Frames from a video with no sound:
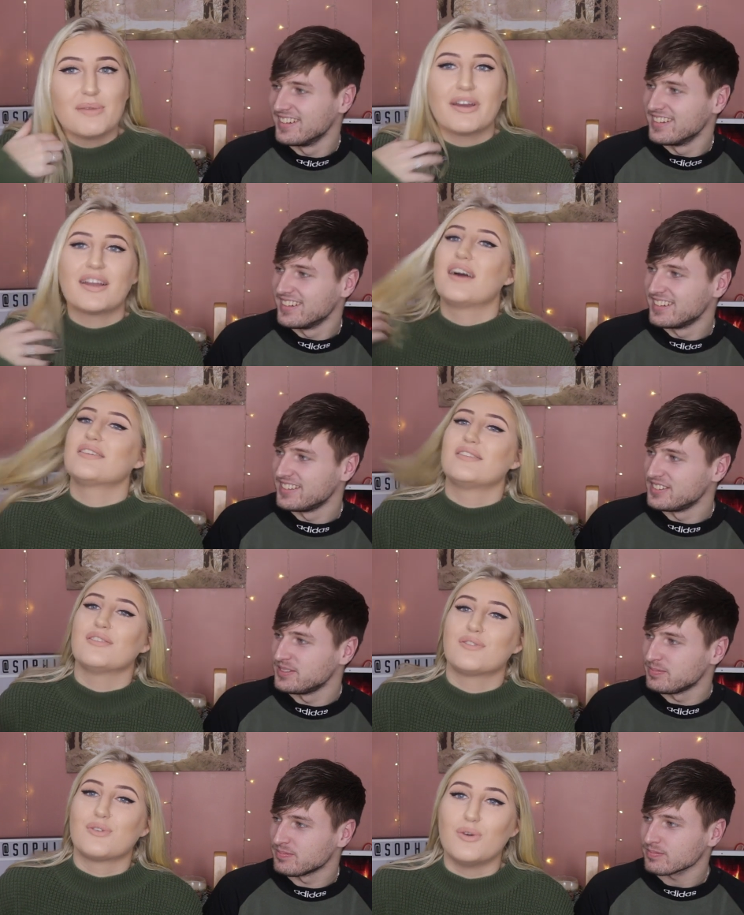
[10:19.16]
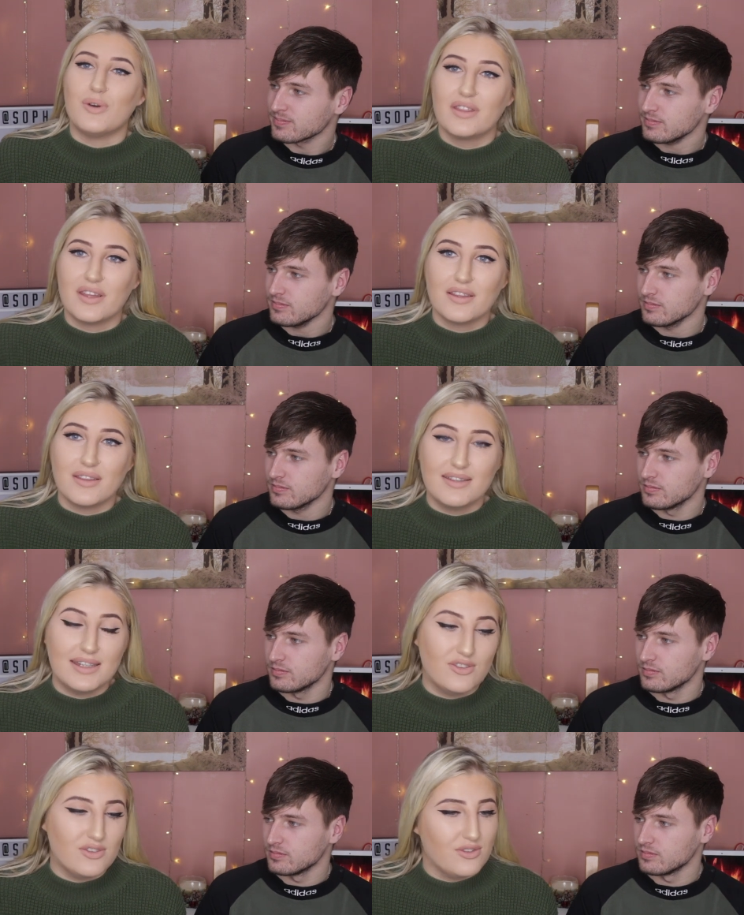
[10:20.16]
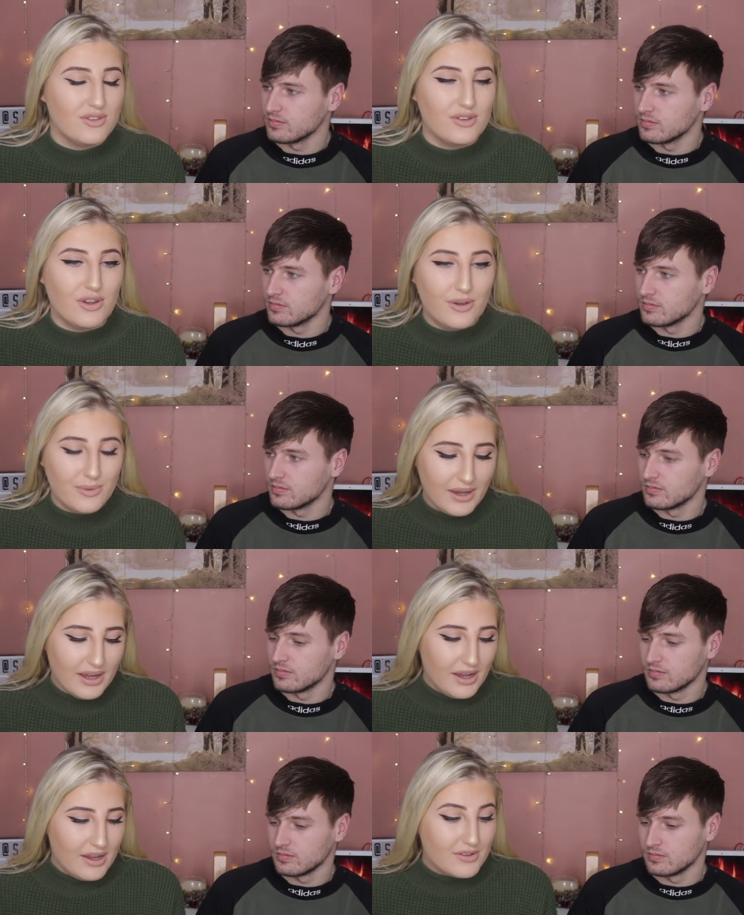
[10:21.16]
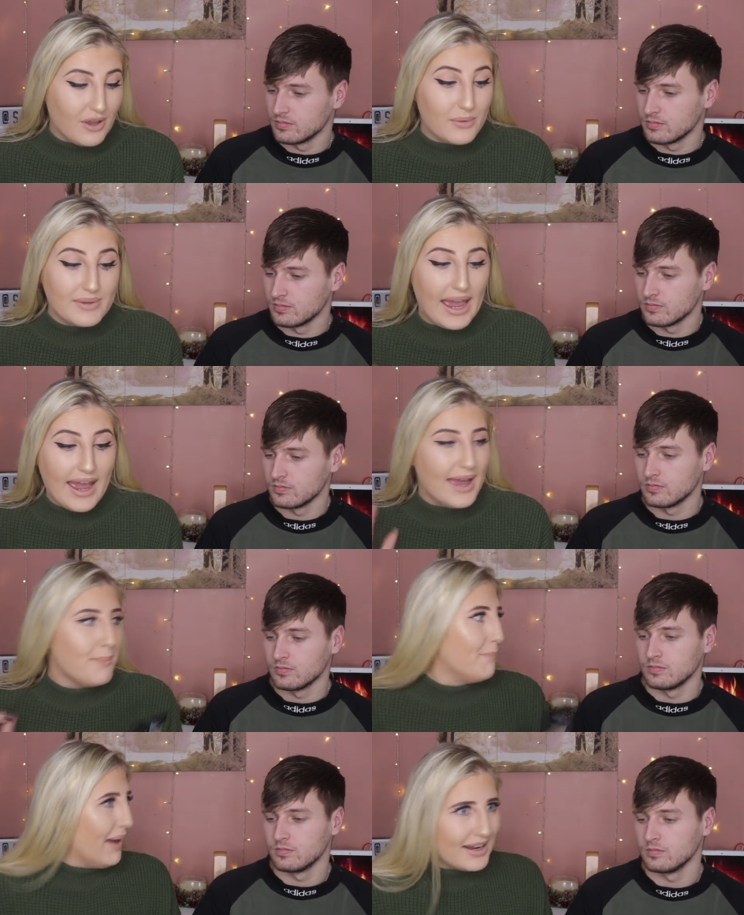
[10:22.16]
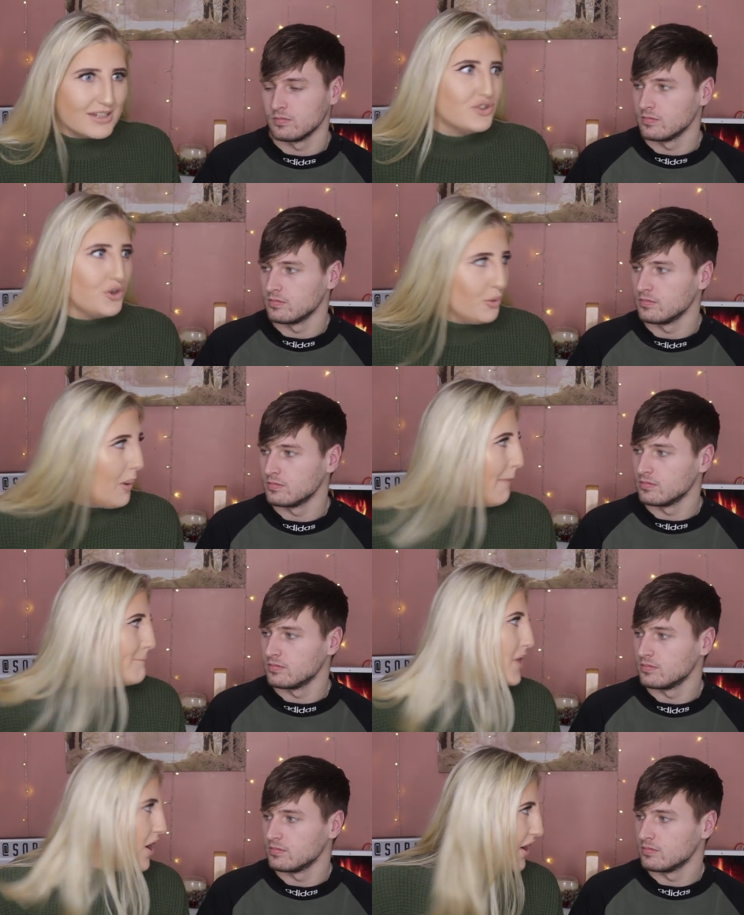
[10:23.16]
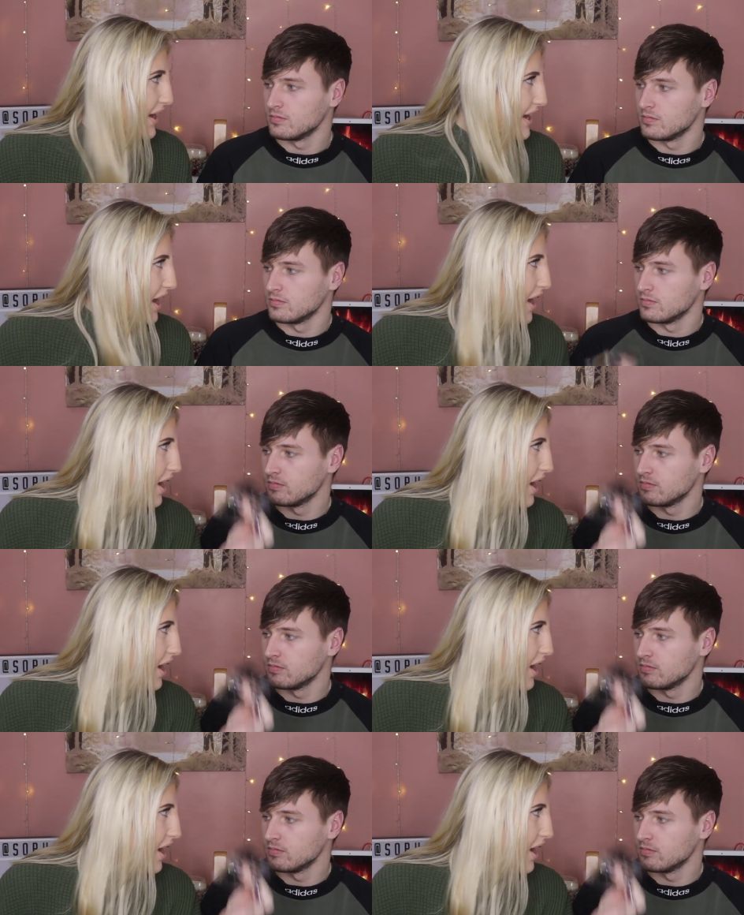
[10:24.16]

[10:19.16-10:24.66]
Speaker 1: in my classes at school. I think the teachers just knew. So yeah, back to my...